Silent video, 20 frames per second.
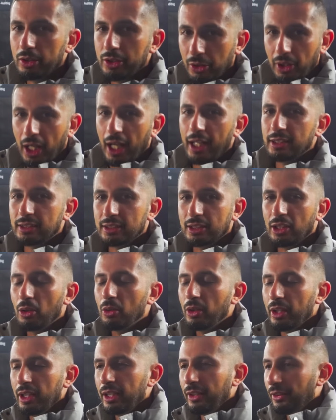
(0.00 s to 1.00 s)
You guys
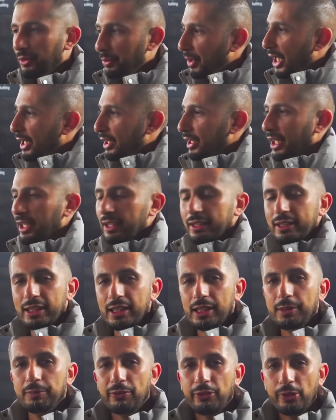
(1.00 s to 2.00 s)
know Ismail and
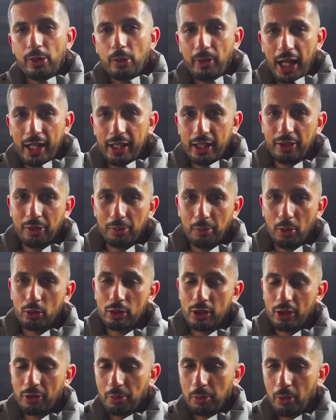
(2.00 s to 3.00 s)
team from IS
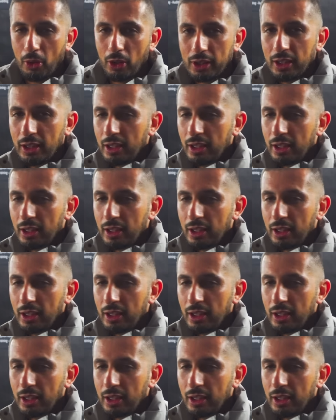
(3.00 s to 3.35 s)
Motorsport